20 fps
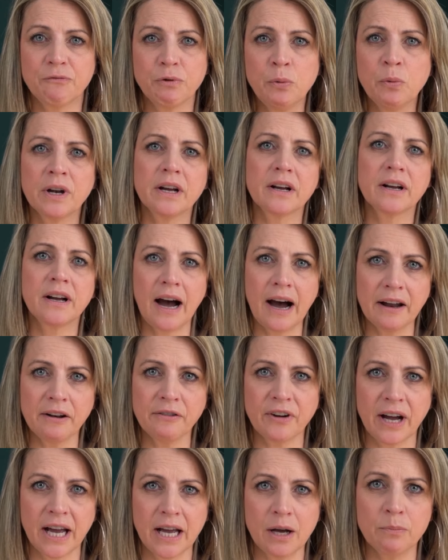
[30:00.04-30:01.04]
we want to
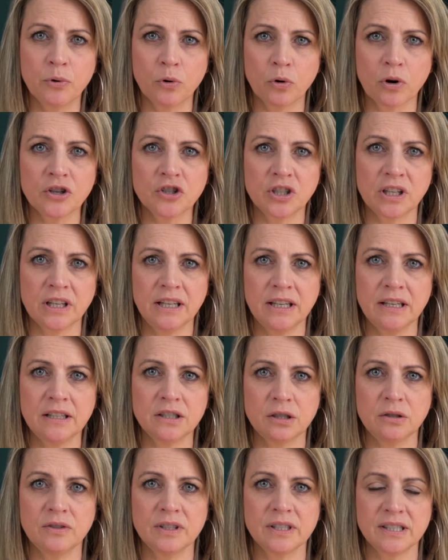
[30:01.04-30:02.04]
codify abortion
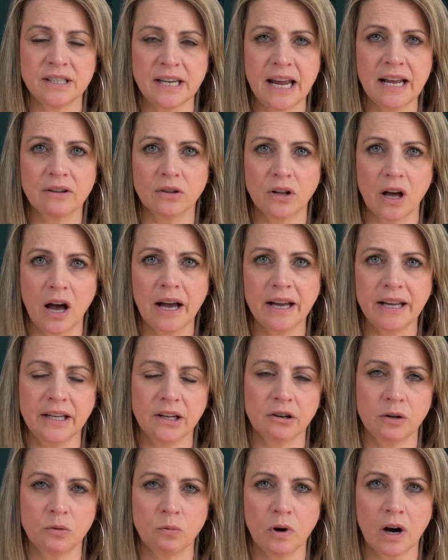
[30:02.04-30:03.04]
into the state law
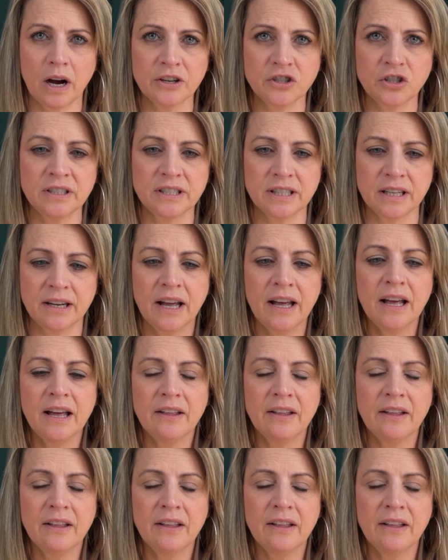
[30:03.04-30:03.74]
here in Washington,